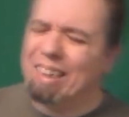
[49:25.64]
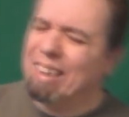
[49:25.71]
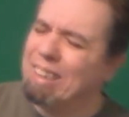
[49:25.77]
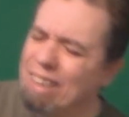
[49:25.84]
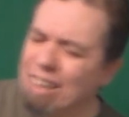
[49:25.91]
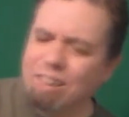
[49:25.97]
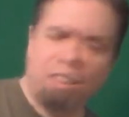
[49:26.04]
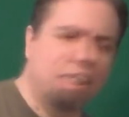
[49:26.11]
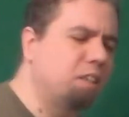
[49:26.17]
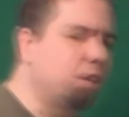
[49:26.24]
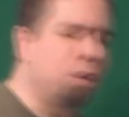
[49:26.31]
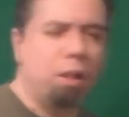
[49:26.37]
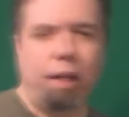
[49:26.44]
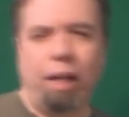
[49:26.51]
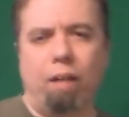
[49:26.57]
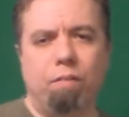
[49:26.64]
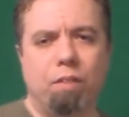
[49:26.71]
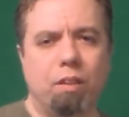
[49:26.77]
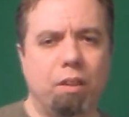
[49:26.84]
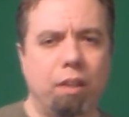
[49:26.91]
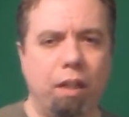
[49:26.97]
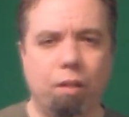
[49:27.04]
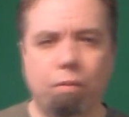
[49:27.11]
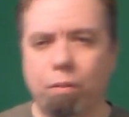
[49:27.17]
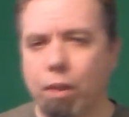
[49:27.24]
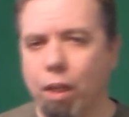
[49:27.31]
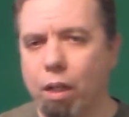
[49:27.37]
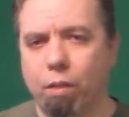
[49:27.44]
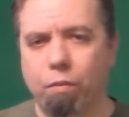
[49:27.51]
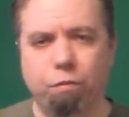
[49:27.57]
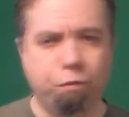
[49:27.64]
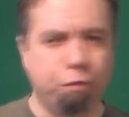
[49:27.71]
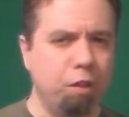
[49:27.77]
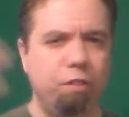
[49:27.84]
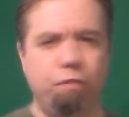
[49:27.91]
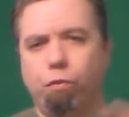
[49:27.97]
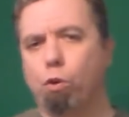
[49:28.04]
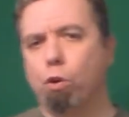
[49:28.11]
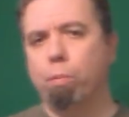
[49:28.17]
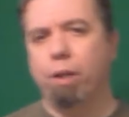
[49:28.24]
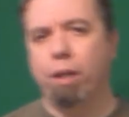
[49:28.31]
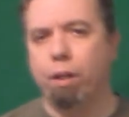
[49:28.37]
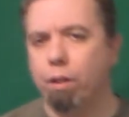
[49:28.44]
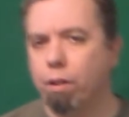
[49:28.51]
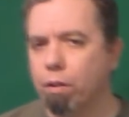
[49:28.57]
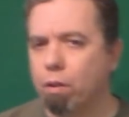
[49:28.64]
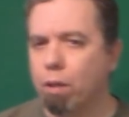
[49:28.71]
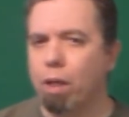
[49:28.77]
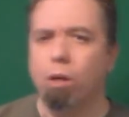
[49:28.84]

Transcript: I guess that's all I have to say. I'm kind of freeform here.